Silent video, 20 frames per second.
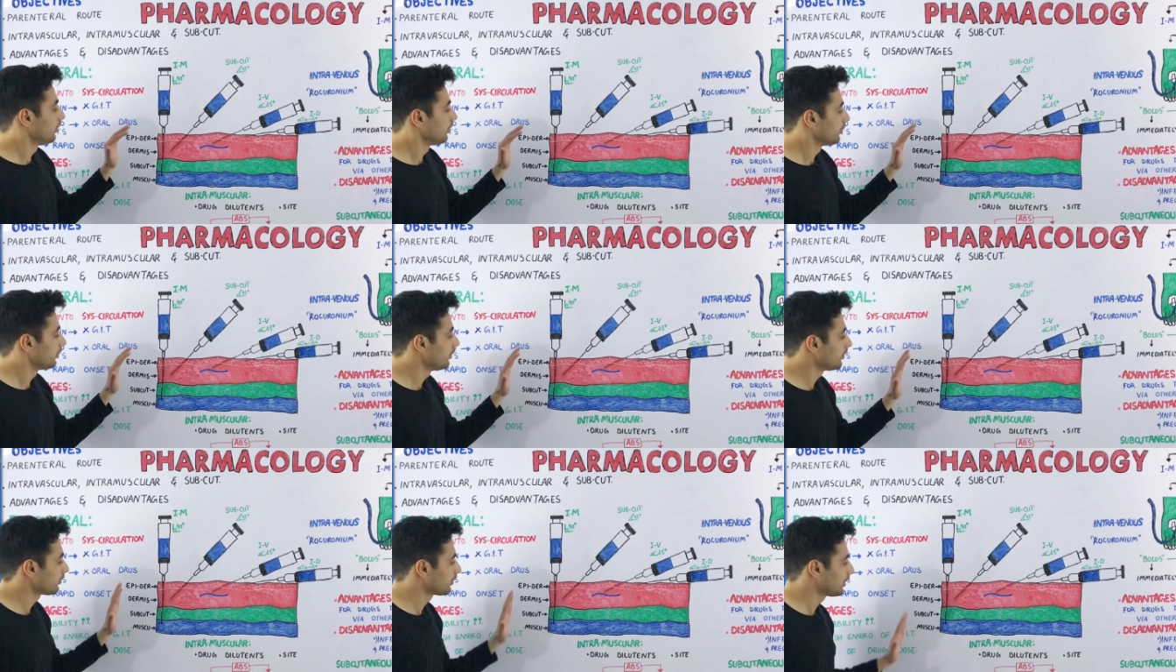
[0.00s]

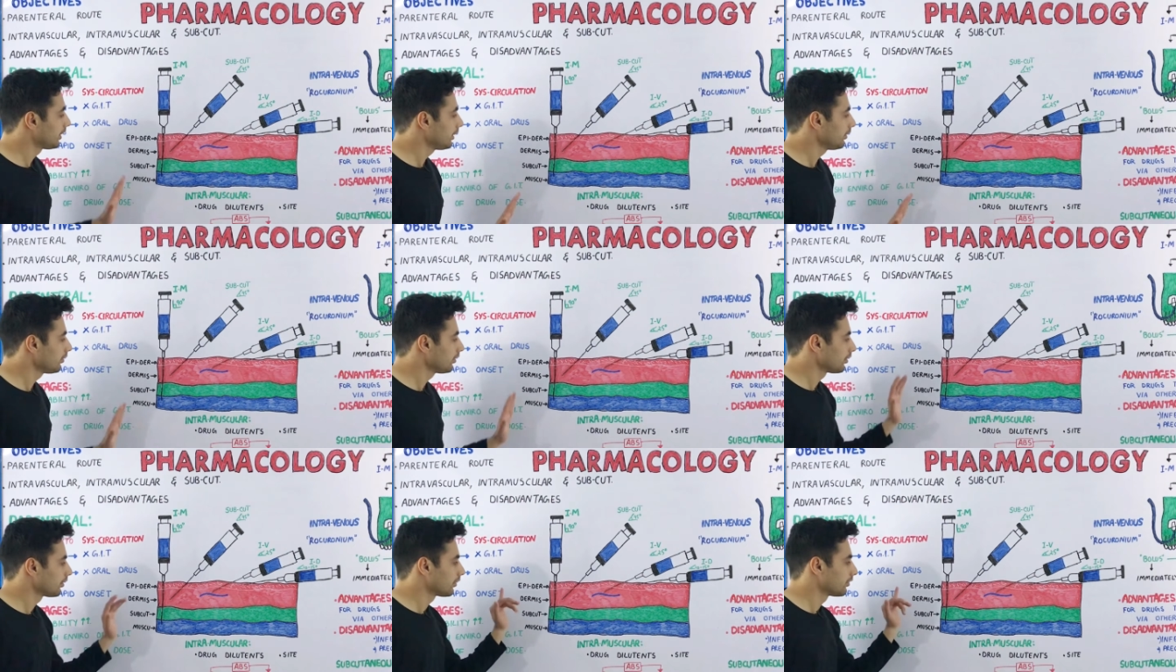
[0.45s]
The
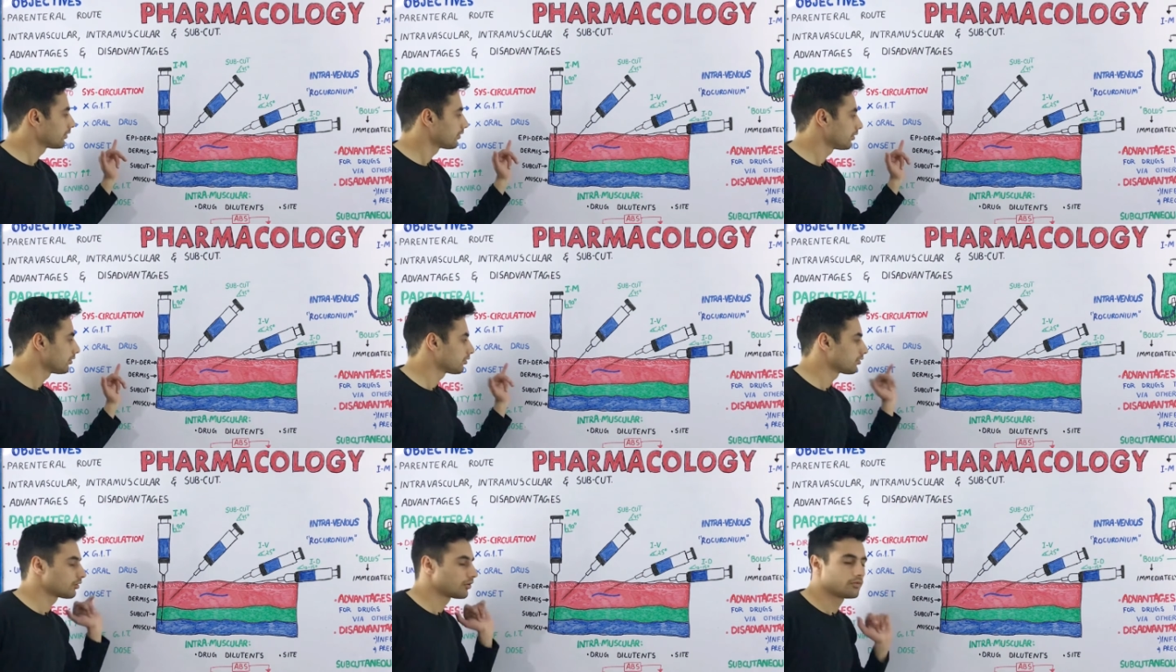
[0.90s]
skin
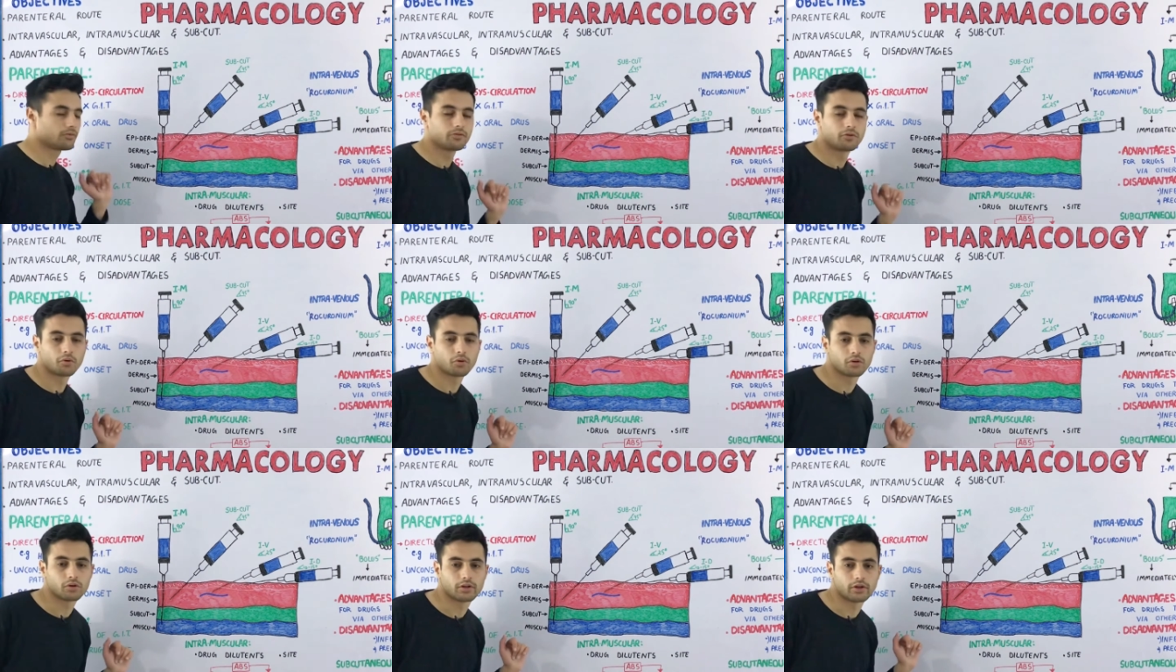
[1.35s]
consists of
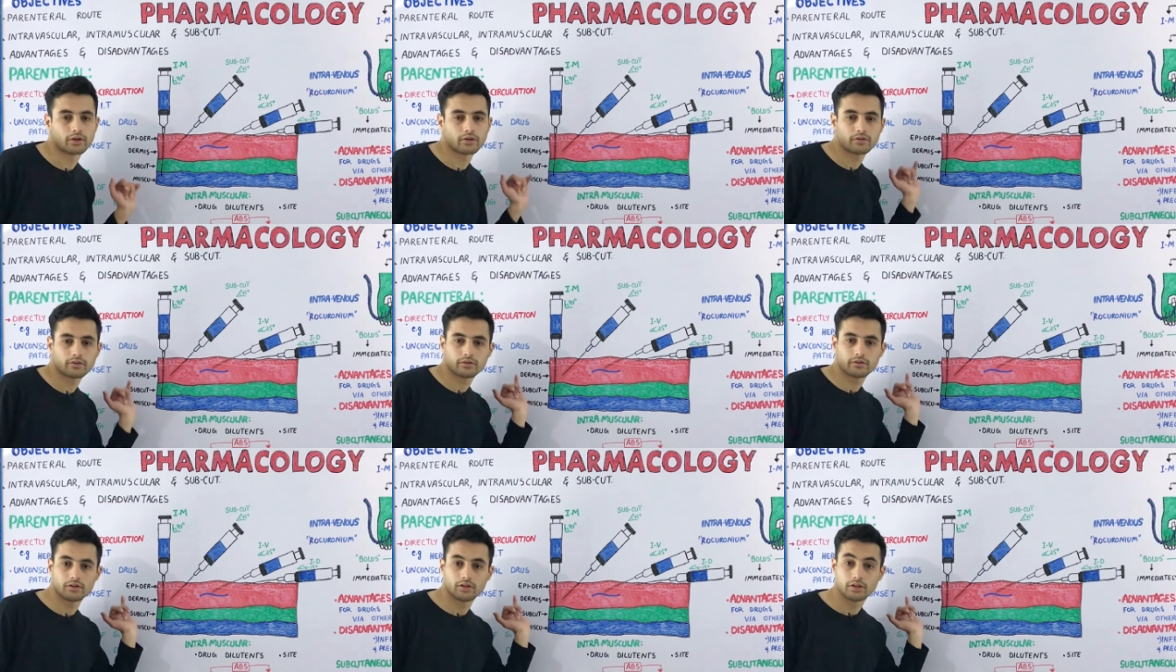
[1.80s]
four
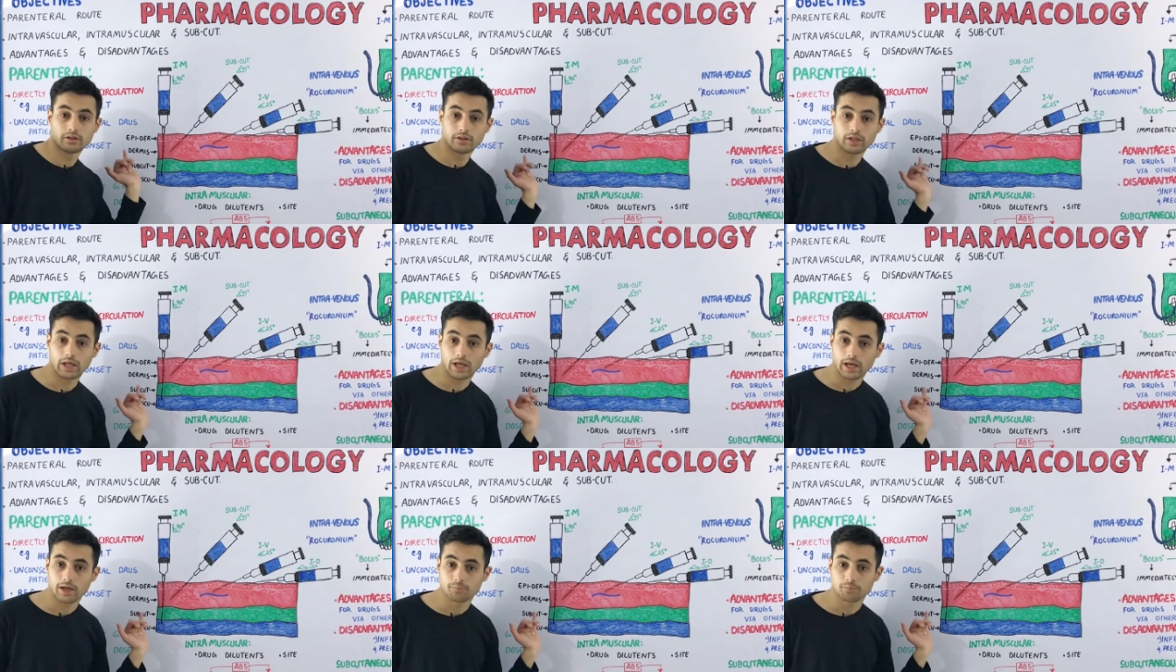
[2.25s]
layers,
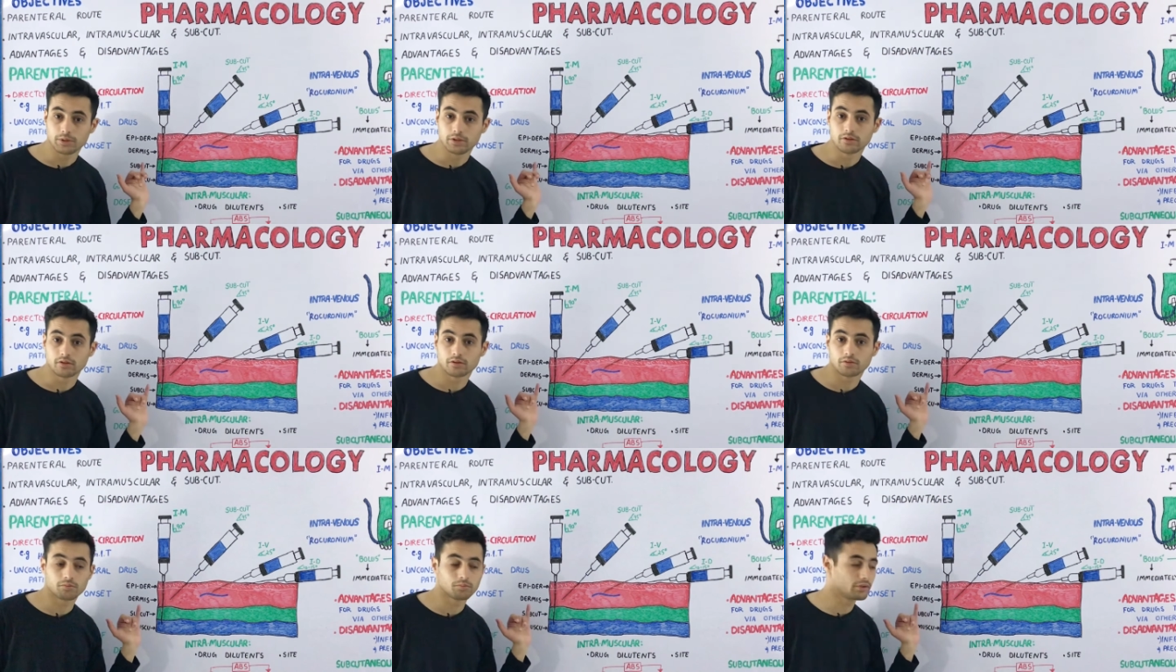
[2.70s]
the
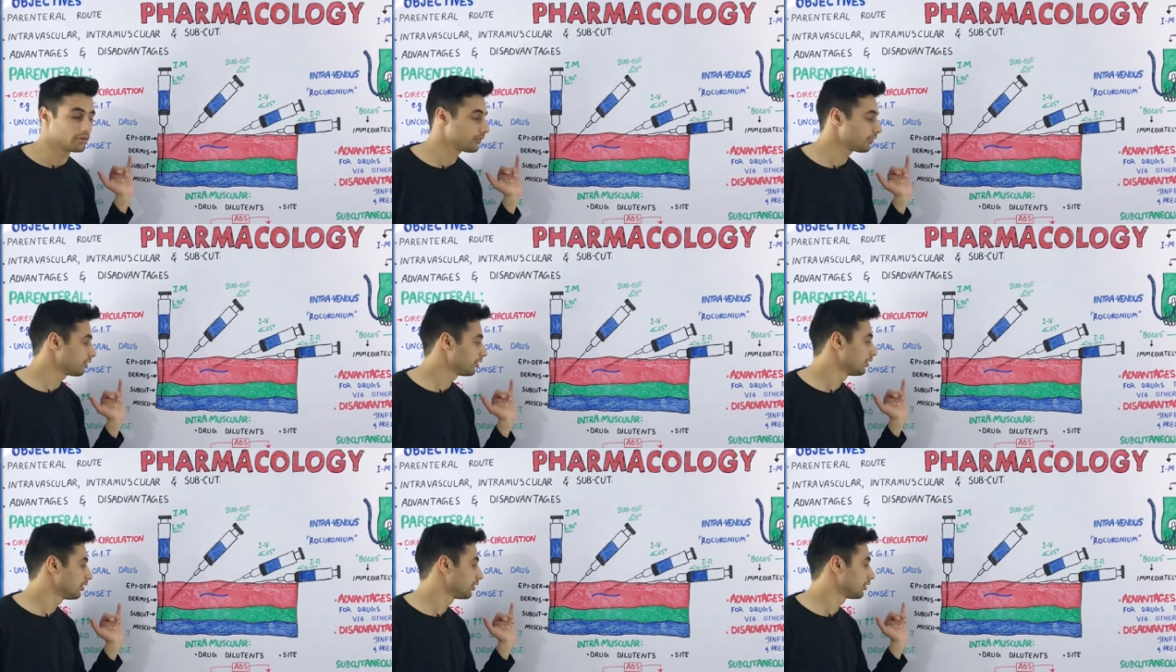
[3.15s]

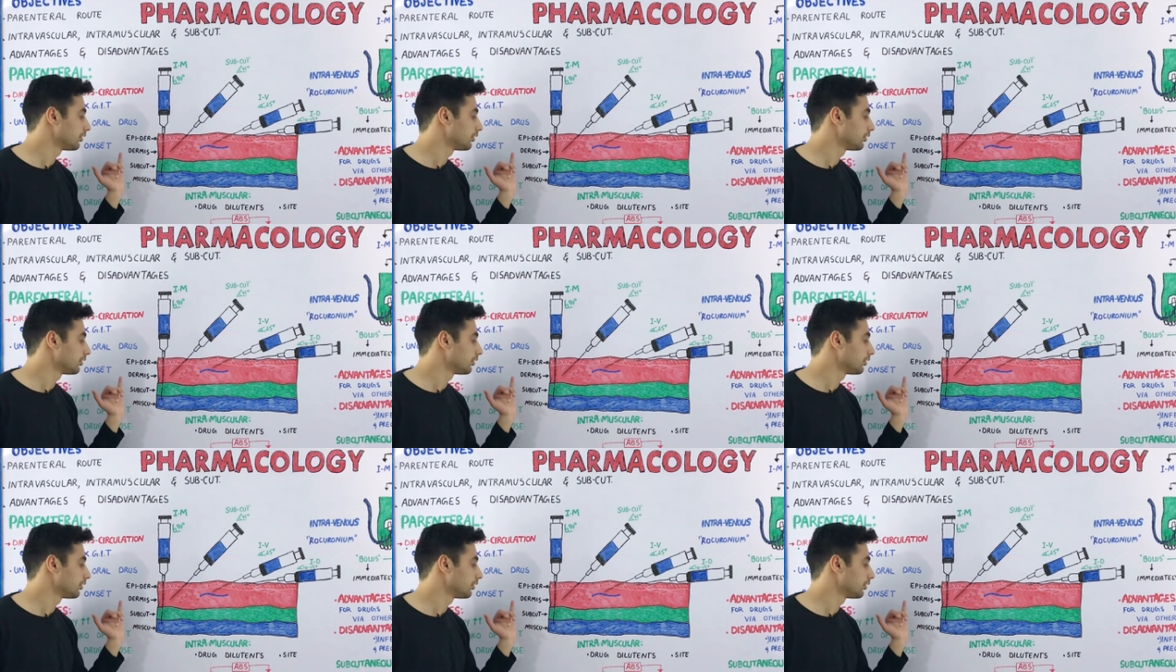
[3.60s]
epidermis,